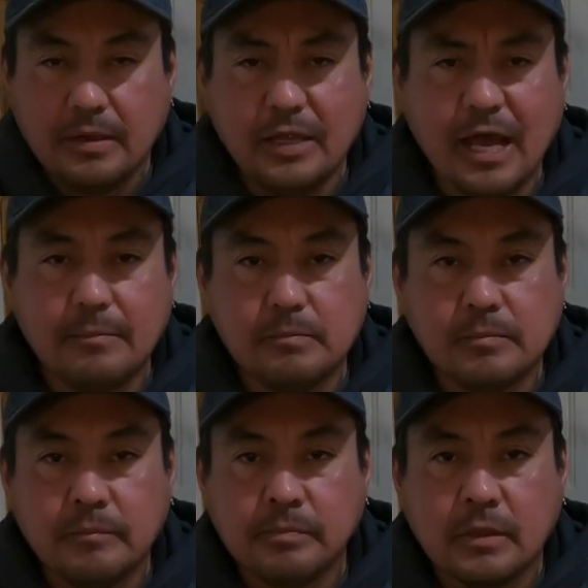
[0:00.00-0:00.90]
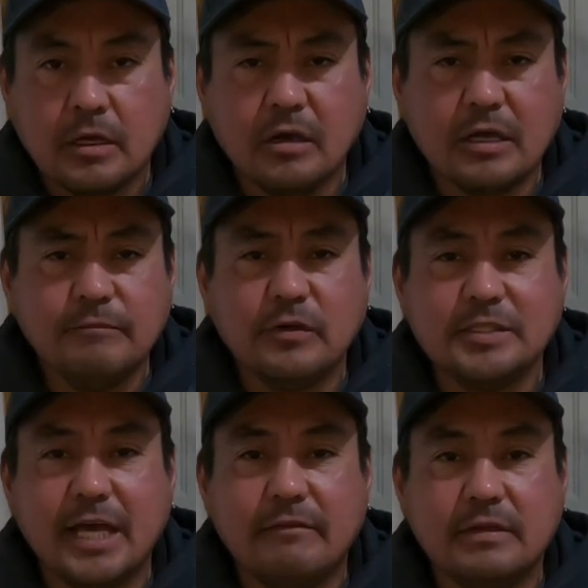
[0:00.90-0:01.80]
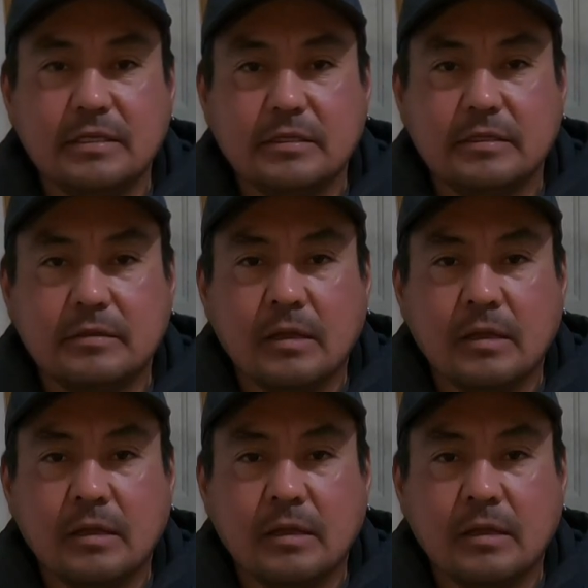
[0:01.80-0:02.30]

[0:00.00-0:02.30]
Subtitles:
Yeah, cooking for 7.